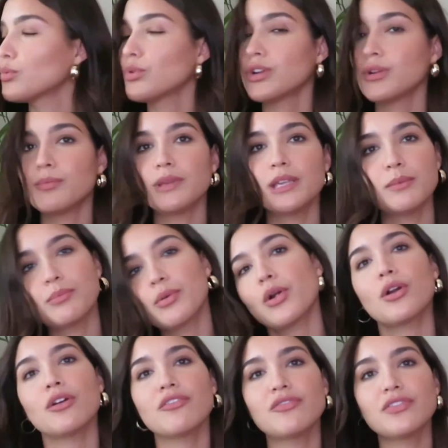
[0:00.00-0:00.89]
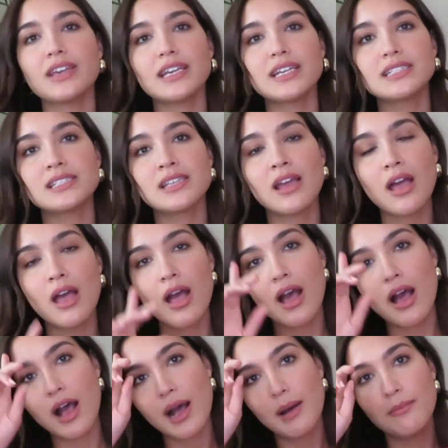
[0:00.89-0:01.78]
would be perfect
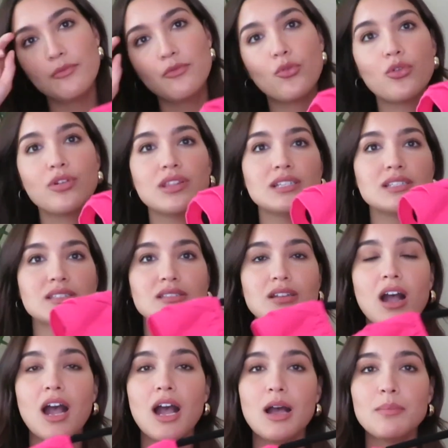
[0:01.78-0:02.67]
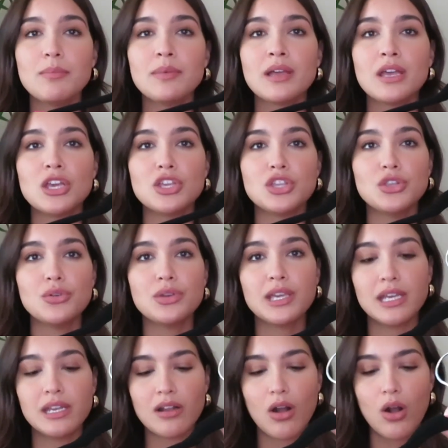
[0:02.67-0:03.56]
for this top. You
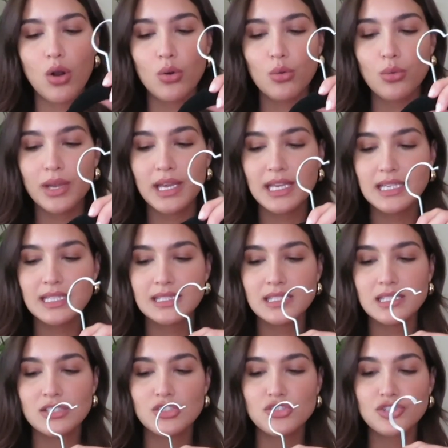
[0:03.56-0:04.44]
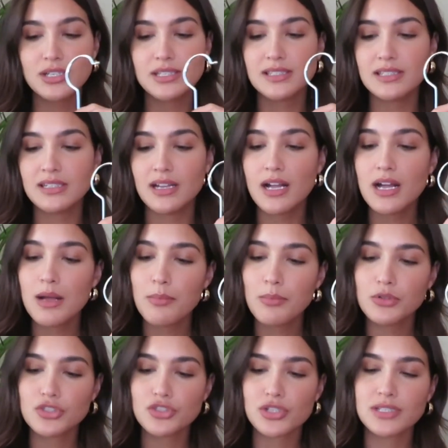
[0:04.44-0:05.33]
can always dress it
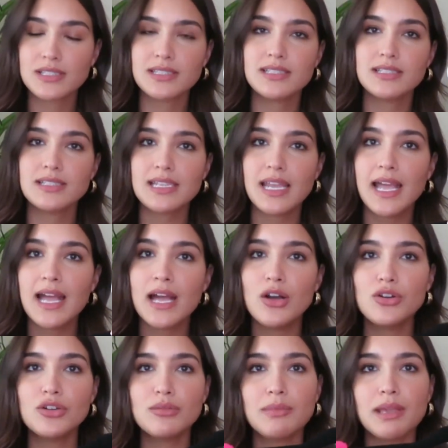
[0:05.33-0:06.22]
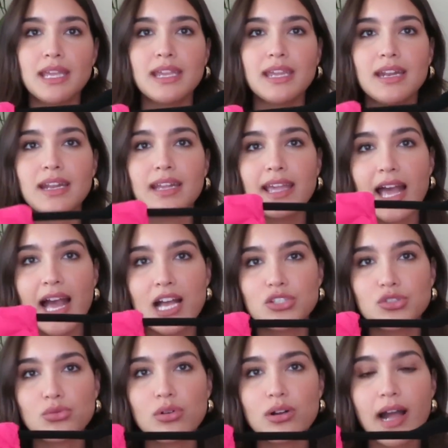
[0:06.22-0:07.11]
up or dress it down, make it a casual